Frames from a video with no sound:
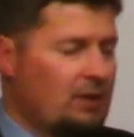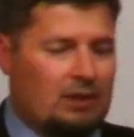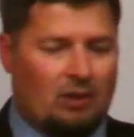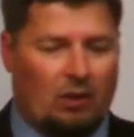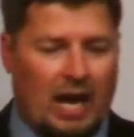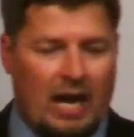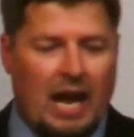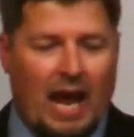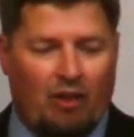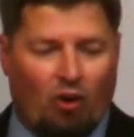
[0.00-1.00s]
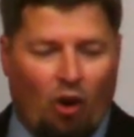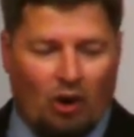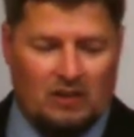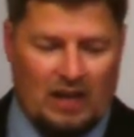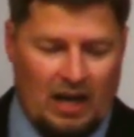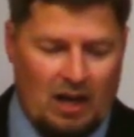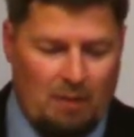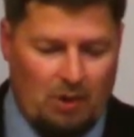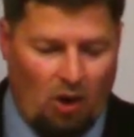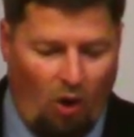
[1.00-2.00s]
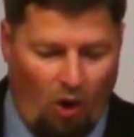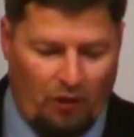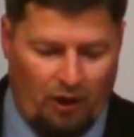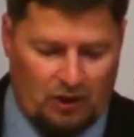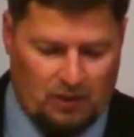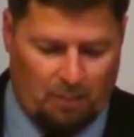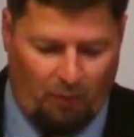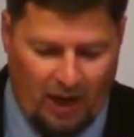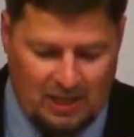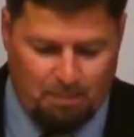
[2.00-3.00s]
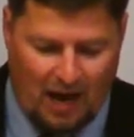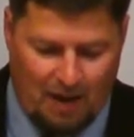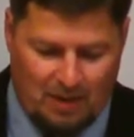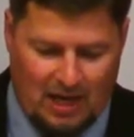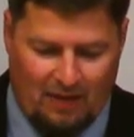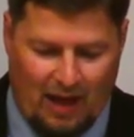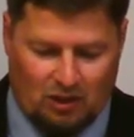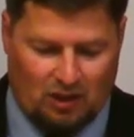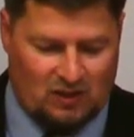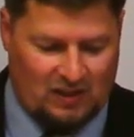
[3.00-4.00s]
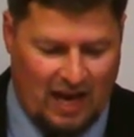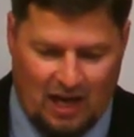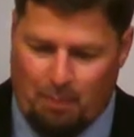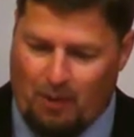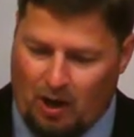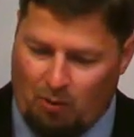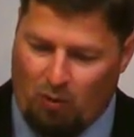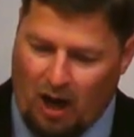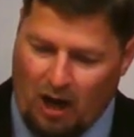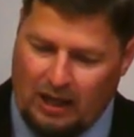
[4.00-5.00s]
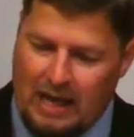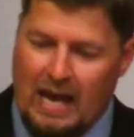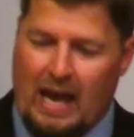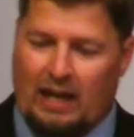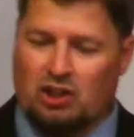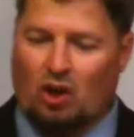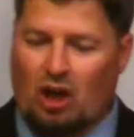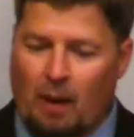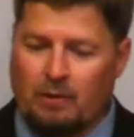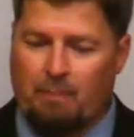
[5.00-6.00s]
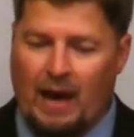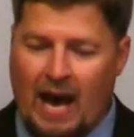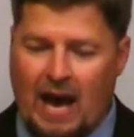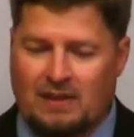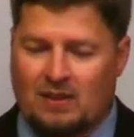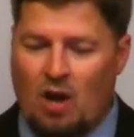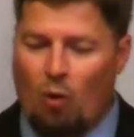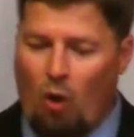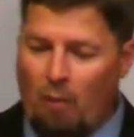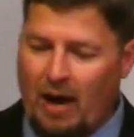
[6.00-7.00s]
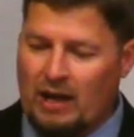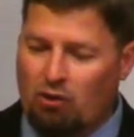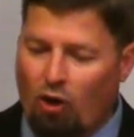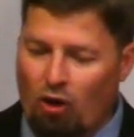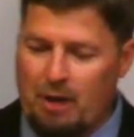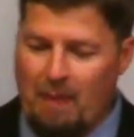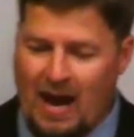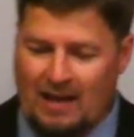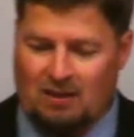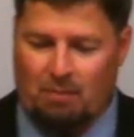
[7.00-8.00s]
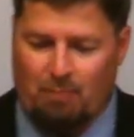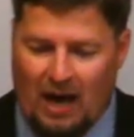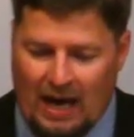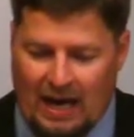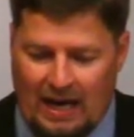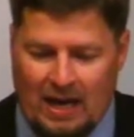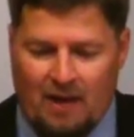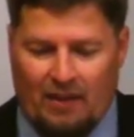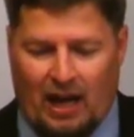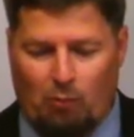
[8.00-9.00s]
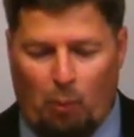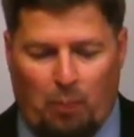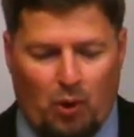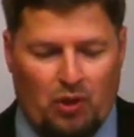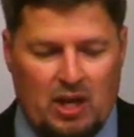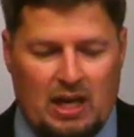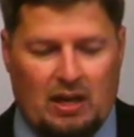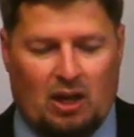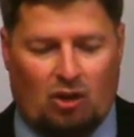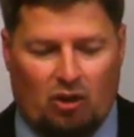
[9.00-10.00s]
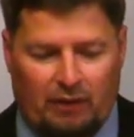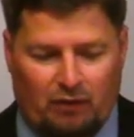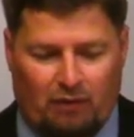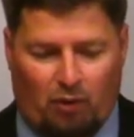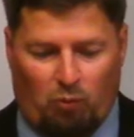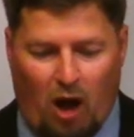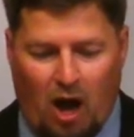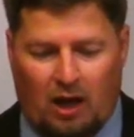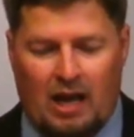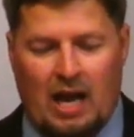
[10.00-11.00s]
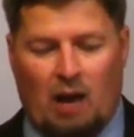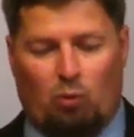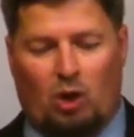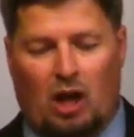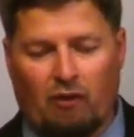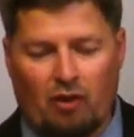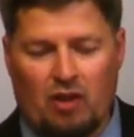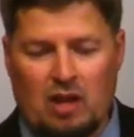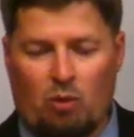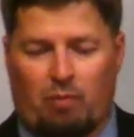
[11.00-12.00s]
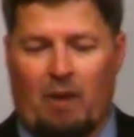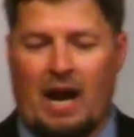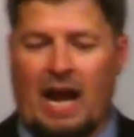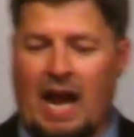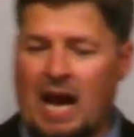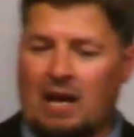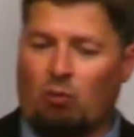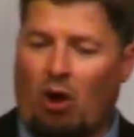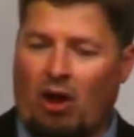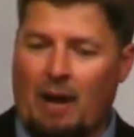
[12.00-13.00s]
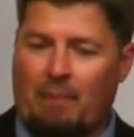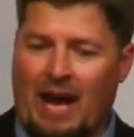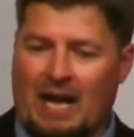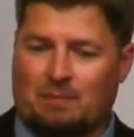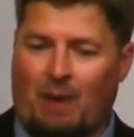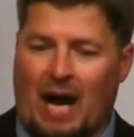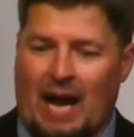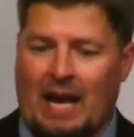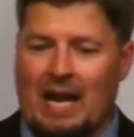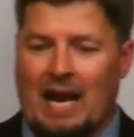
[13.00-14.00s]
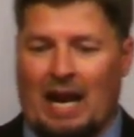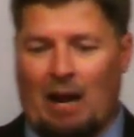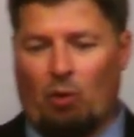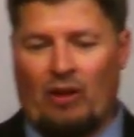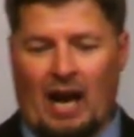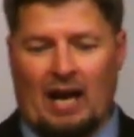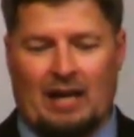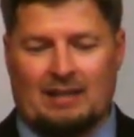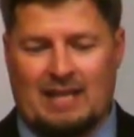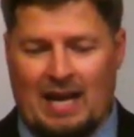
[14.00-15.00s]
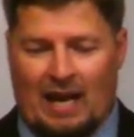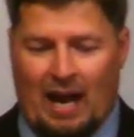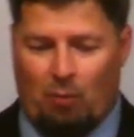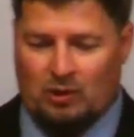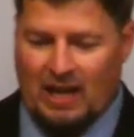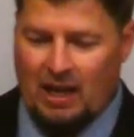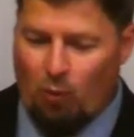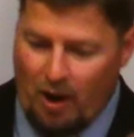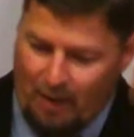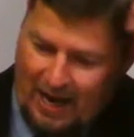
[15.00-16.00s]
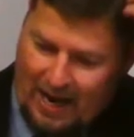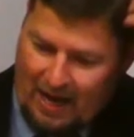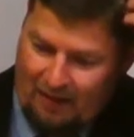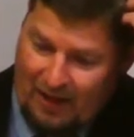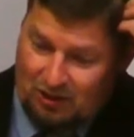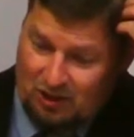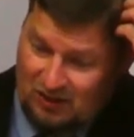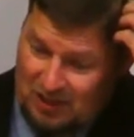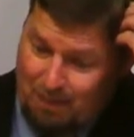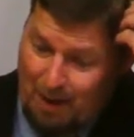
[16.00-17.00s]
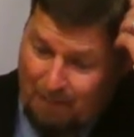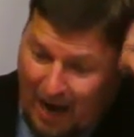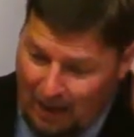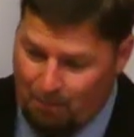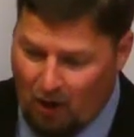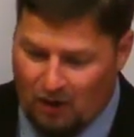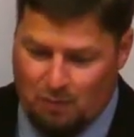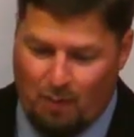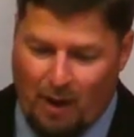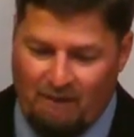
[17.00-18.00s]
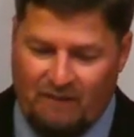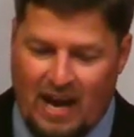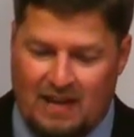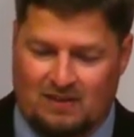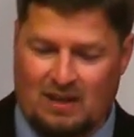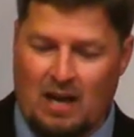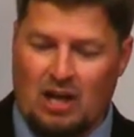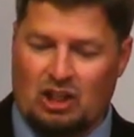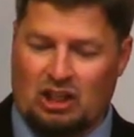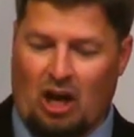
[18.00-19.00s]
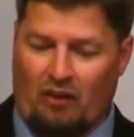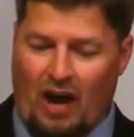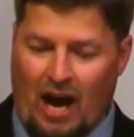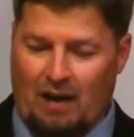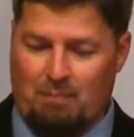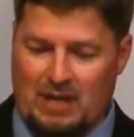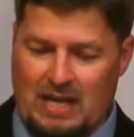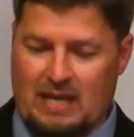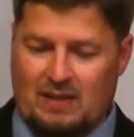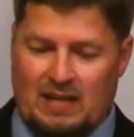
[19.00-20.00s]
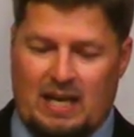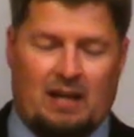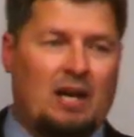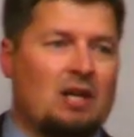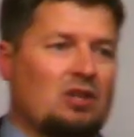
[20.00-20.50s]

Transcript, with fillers: Okay? And the Lord said, Behold, there is a place by me, and thou shalt stand upon a rock, and it shall come to pass, while my glory passeth by, that I will put thee in a cleft of the rock, and will cover thee with my hand while I pass by. And I will not and I will take away my hand, and thou shalt see my back parts, but my face shall not be seen.